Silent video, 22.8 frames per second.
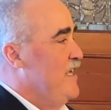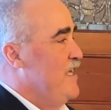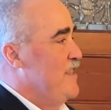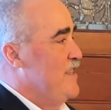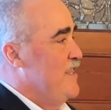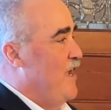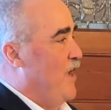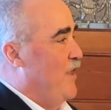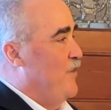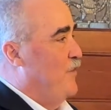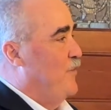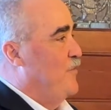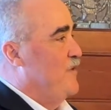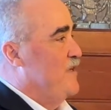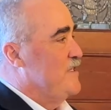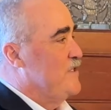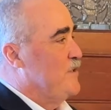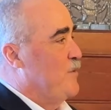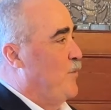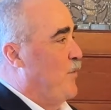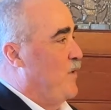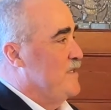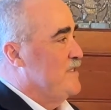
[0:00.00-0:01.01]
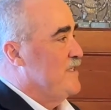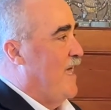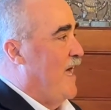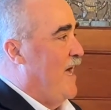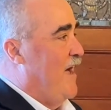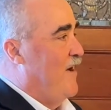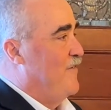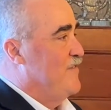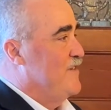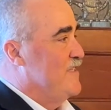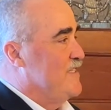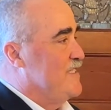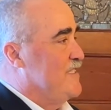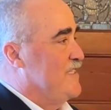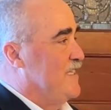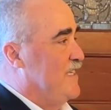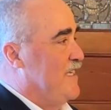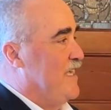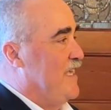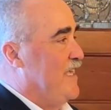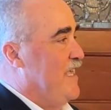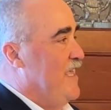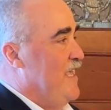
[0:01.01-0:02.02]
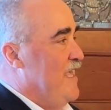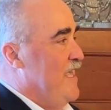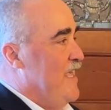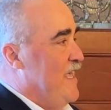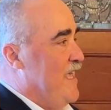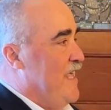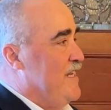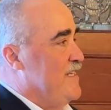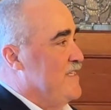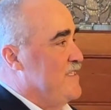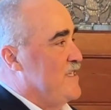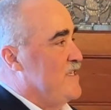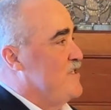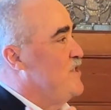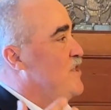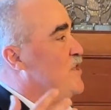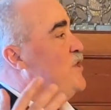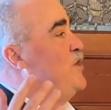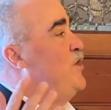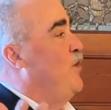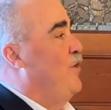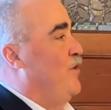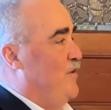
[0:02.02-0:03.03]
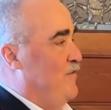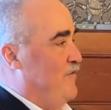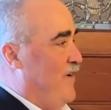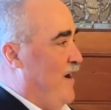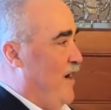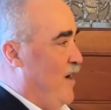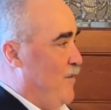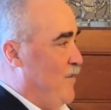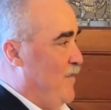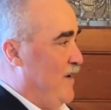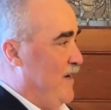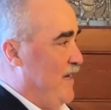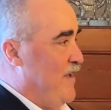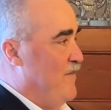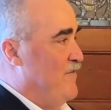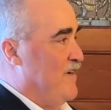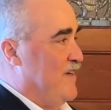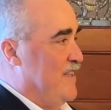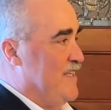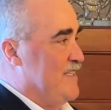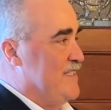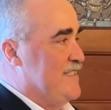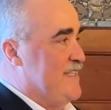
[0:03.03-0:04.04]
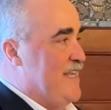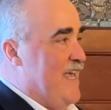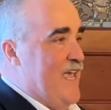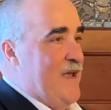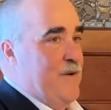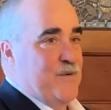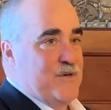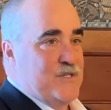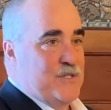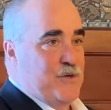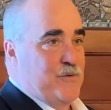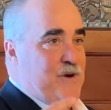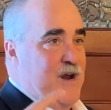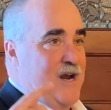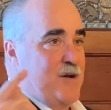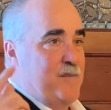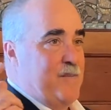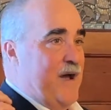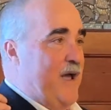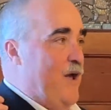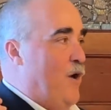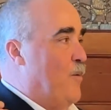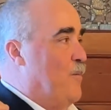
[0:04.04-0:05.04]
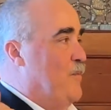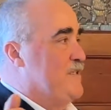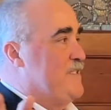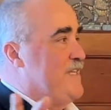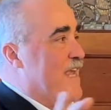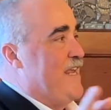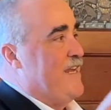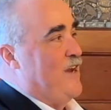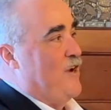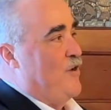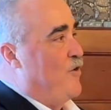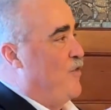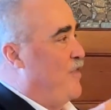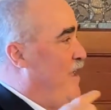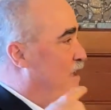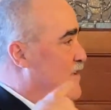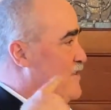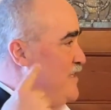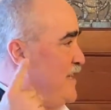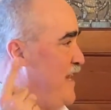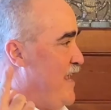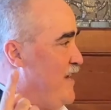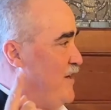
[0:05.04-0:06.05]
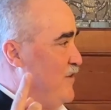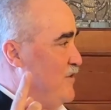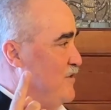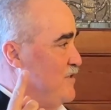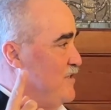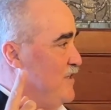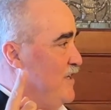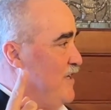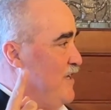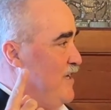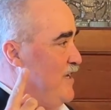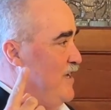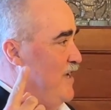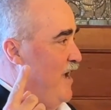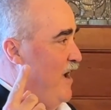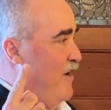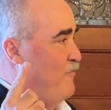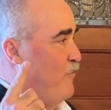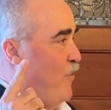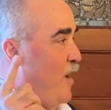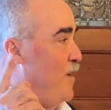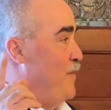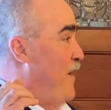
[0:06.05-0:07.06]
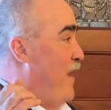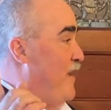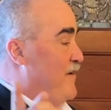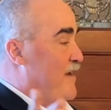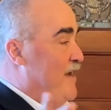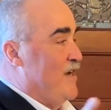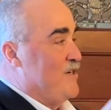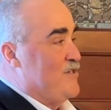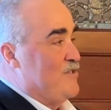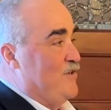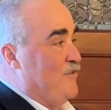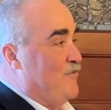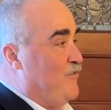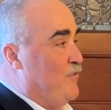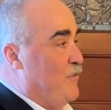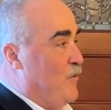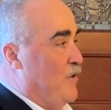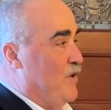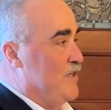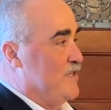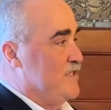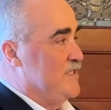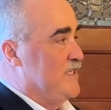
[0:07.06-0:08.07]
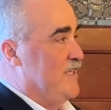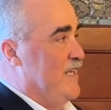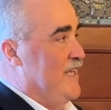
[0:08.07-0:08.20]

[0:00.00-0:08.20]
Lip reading: The other reason was obviously it is a secure environment. Even to this day, we're surrounded by almost 800,000 acres of White Mountain National Forest.